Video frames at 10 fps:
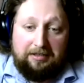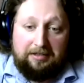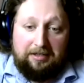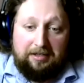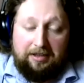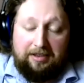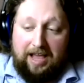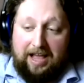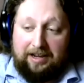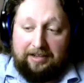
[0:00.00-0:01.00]

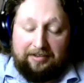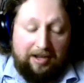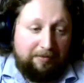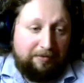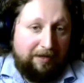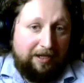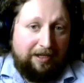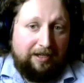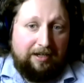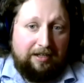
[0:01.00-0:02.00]
that has helped me
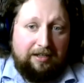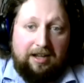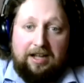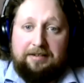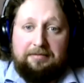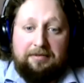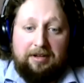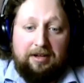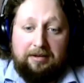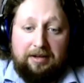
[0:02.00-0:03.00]
a lot.
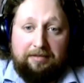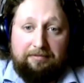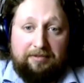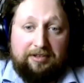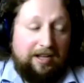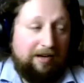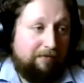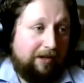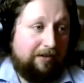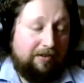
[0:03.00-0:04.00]
It just kind of
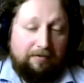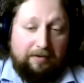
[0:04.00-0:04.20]
rediscovering an